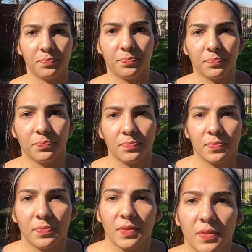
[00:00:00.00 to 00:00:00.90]
Today I will
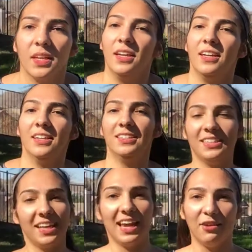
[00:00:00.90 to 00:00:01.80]
be showing you how to
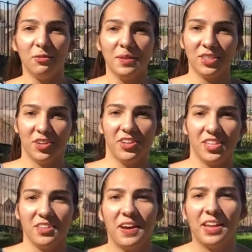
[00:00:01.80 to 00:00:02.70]
properly hold
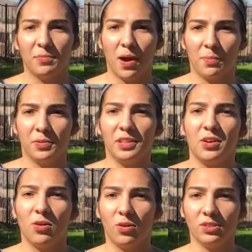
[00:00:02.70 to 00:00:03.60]
and throw a water
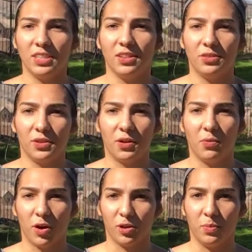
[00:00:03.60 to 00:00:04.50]
polo ball. I will
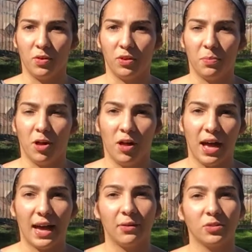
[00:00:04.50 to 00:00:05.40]
start off with
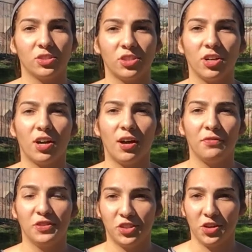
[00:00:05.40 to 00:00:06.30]
showing you my
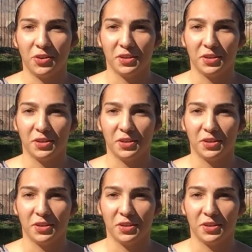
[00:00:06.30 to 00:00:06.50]
audience.